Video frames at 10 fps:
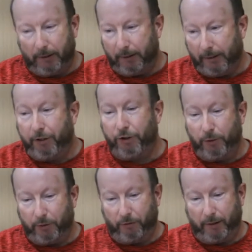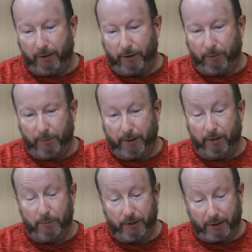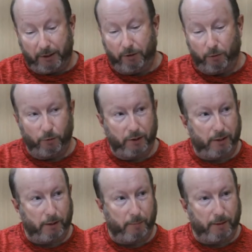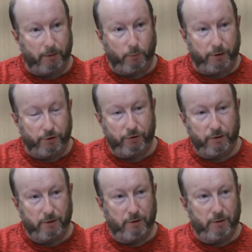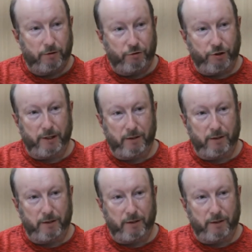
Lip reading: issues around Armenia, and particularly Nagorno-Karabakh, which triggered